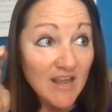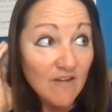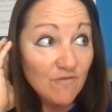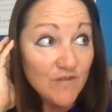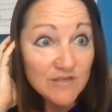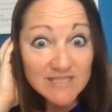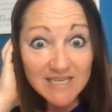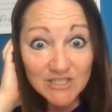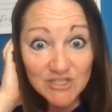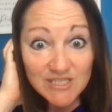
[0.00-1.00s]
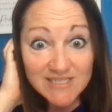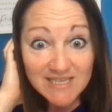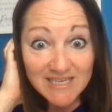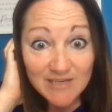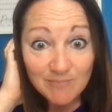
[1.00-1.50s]
It feels like she's
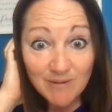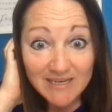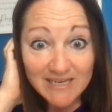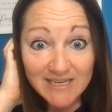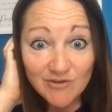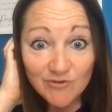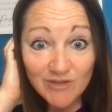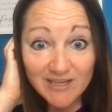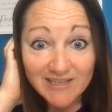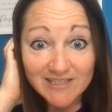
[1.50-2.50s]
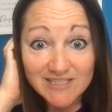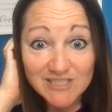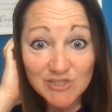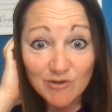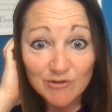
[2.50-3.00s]
like in my ear, like a
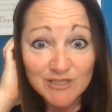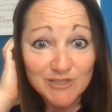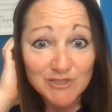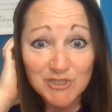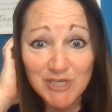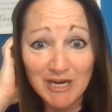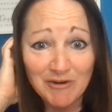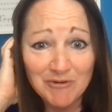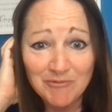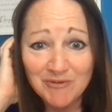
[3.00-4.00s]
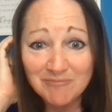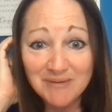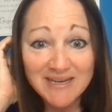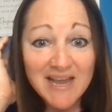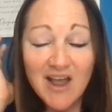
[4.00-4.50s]
consultant just sharing with
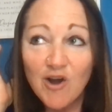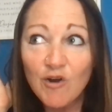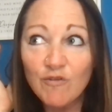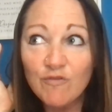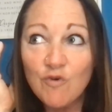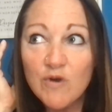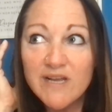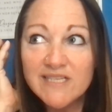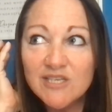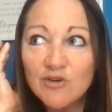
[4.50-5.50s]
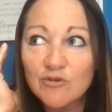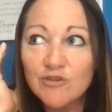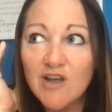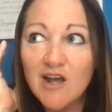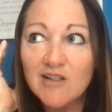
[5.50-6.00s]
me. Her voice, her
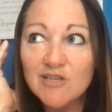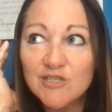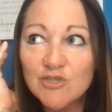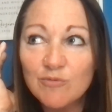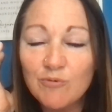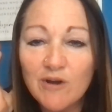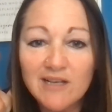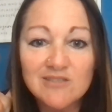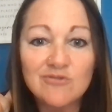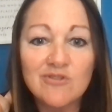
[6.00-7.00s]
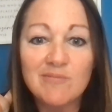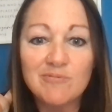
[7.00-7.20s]
knowledge, her practical